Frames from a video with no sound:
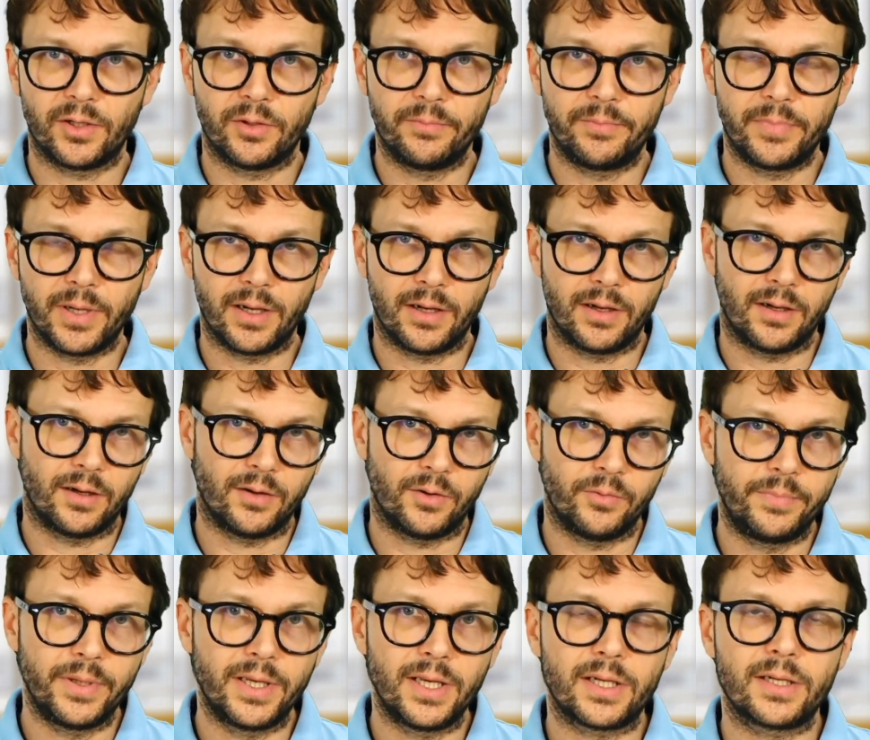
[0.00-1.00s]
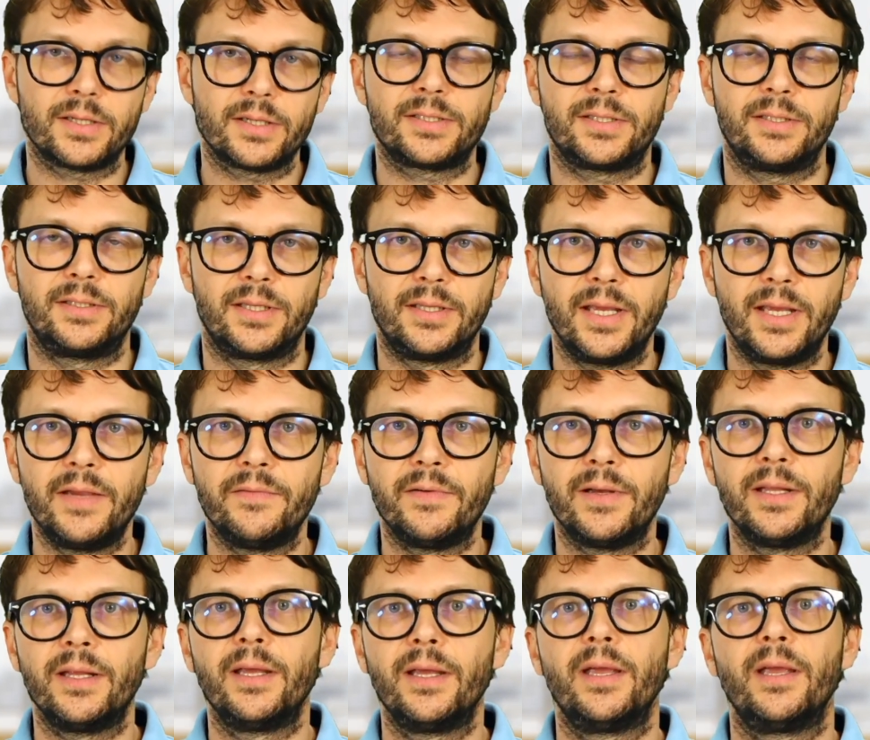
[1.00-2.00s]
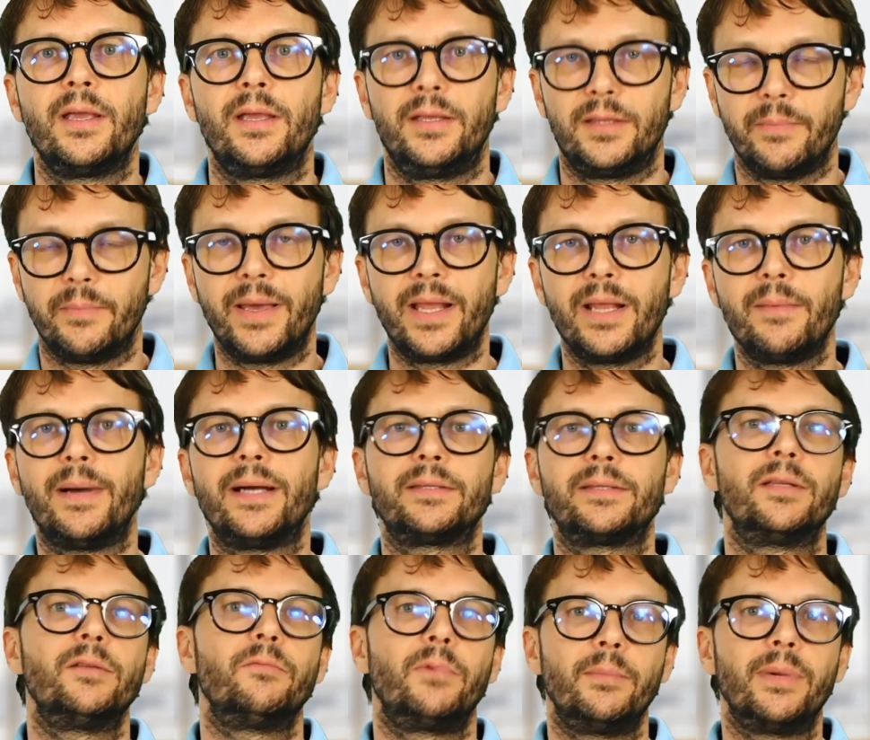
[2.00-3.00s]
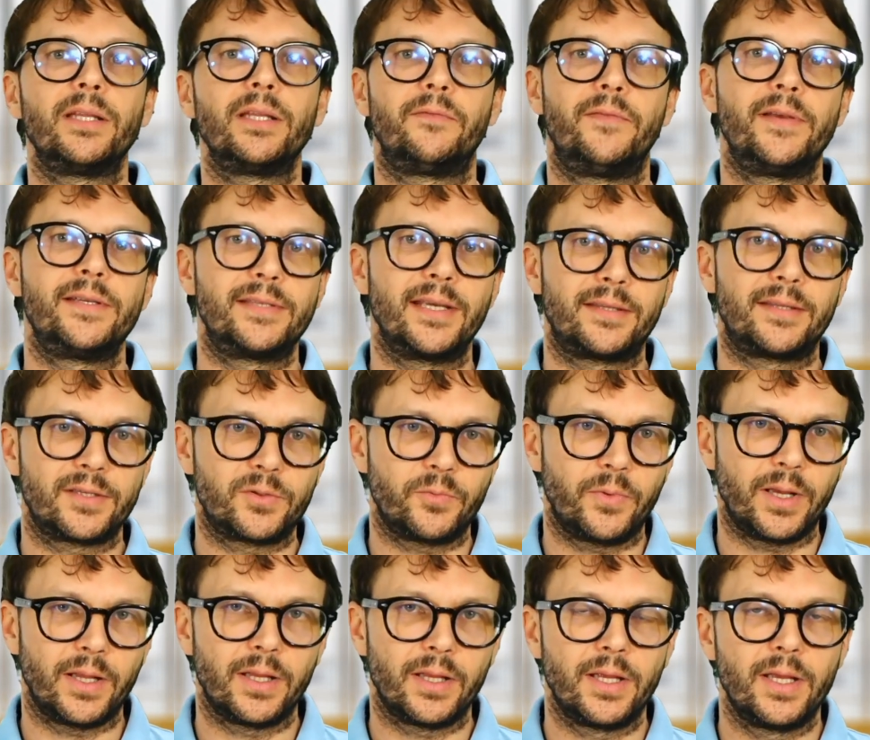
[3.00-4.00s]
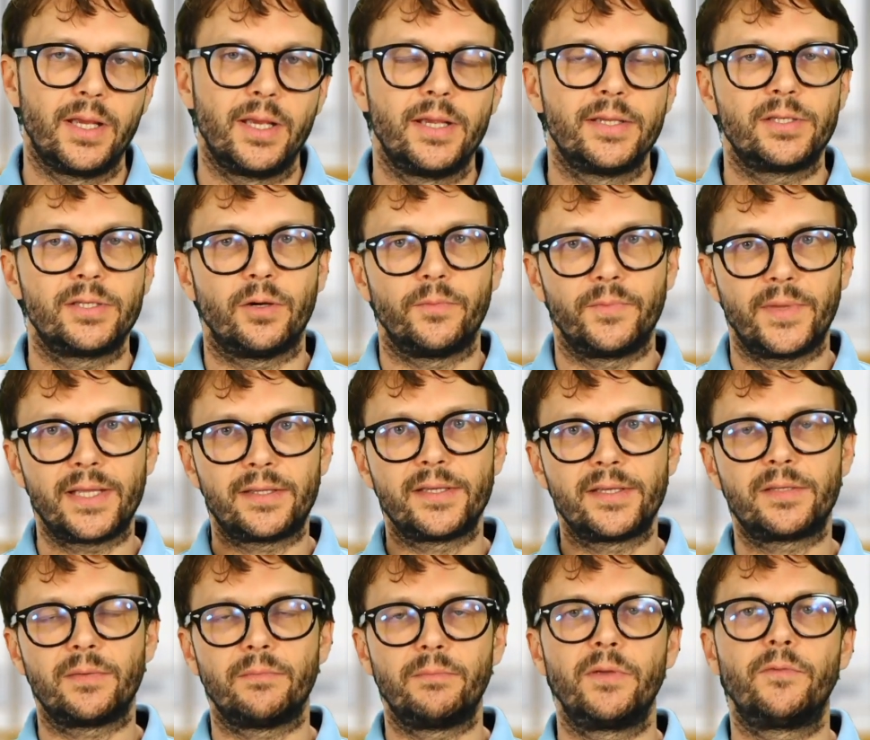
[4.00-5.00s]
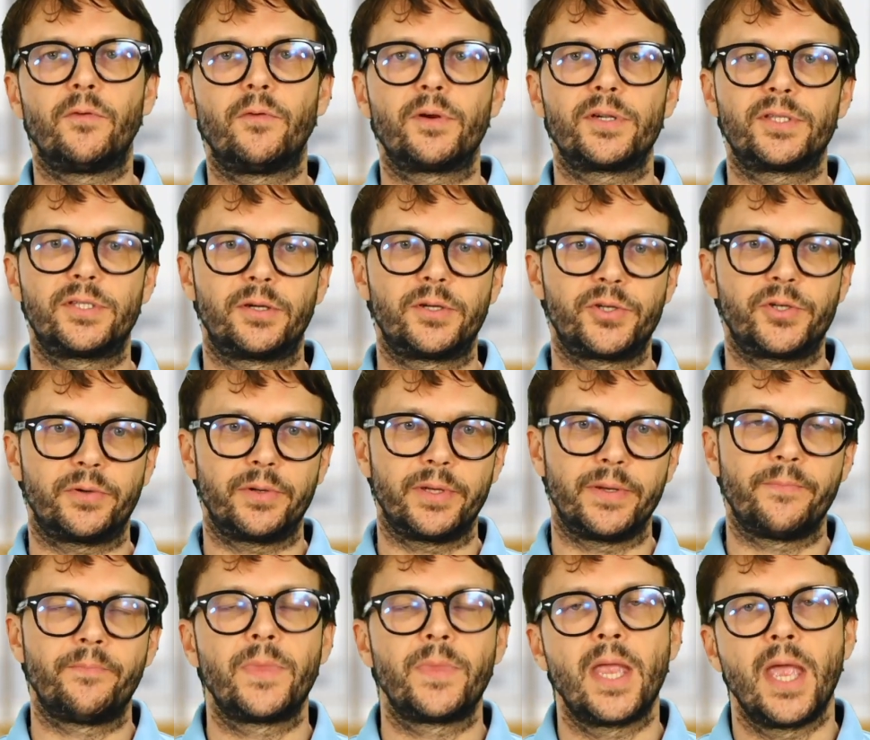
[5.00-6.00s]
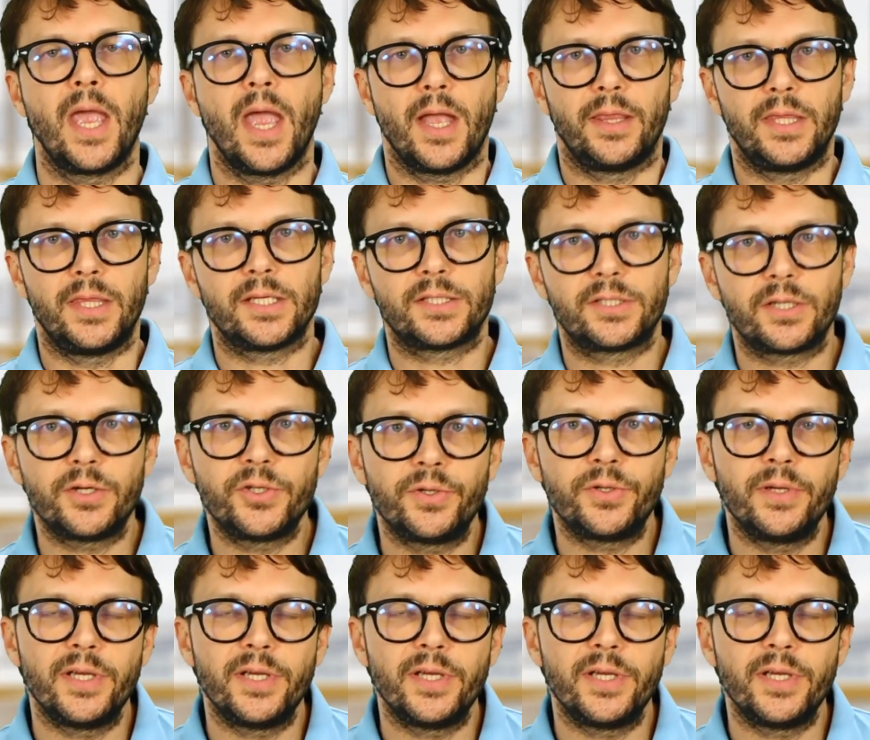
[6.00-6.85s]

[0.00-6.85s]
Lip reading: umbilicus, in the navel, in the belly button, we might fix that as well. So that is before surgery. The surgery is